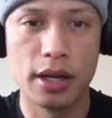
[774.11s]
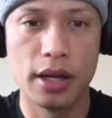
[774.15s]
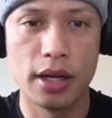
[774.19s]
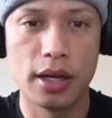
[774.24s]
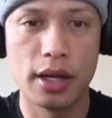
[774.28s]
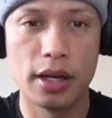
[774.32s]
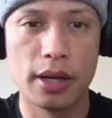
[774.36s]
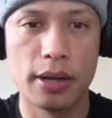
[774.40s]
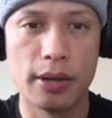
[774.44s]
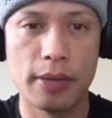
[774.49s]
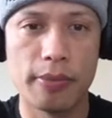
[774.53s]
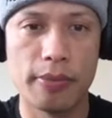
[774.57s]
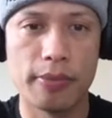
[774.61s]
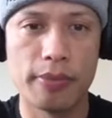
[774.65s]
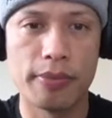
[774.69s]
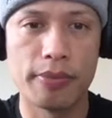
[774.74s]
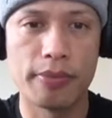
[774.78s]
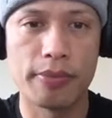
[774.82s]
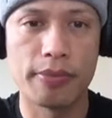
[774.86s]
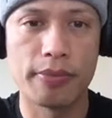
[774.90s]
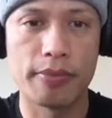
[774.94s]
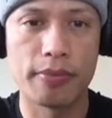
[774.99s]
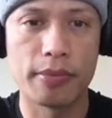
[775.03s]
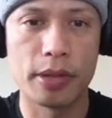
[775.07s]
Um,
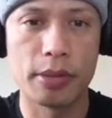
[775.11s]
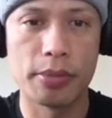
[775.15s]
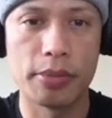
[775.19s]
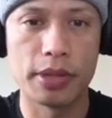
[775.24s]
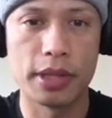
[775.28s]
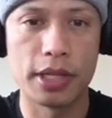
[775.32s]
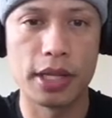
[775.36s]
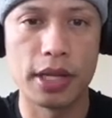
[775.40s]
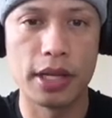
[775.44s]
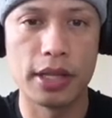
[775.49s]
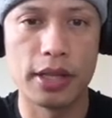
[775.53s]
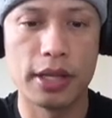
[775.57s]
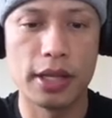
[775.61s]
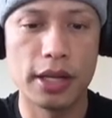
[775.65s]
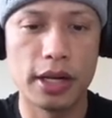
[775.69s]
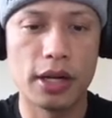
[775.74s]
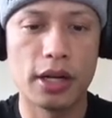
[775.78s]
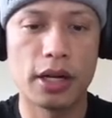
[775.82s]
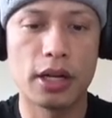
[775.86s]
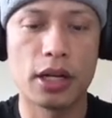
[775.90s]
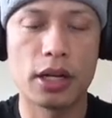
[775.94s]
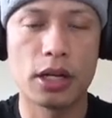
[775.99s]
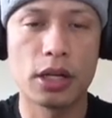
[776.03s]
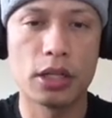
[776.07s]
put that in
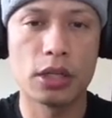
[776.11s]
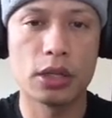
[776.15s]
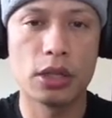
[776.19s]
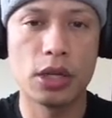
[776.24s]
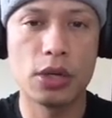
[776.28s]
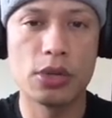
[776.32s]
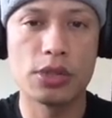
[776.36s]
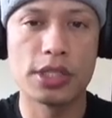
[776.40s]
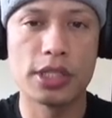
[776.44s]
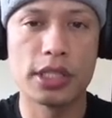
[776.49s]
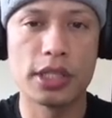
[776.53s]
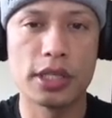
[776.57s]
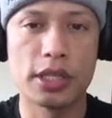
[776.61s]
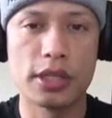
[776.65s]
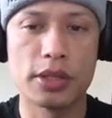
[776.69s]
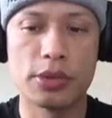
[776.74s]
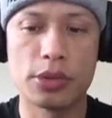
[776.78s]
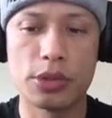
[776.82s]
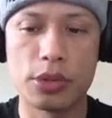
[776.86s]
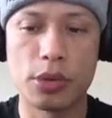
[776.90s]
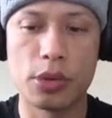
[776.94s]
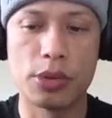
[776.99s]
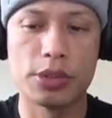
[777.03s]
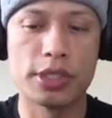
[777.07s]
there, close it
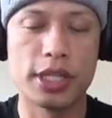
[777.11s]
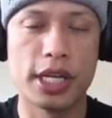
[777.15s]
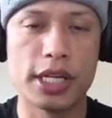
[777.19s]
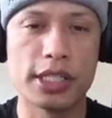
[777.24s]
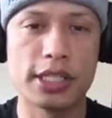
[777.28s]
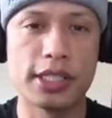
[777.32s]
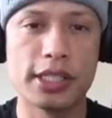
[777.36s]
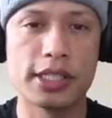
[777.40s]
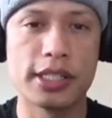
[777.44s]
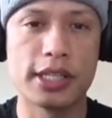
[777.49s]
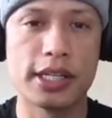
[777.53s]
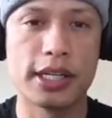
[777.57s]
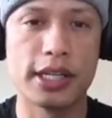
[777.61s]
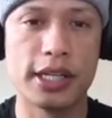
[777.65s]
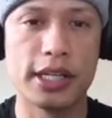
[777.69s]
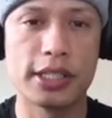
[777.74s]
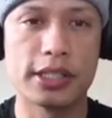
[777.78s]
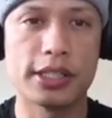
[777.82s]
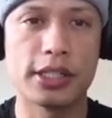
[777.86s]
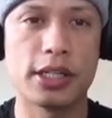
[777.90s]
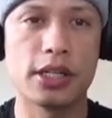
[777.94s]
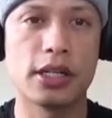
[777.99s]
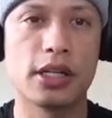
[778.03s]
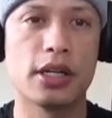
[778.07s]
with the quotations, hit
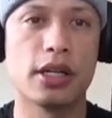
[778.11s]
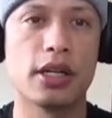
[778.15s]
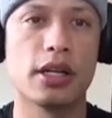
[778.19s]
enter.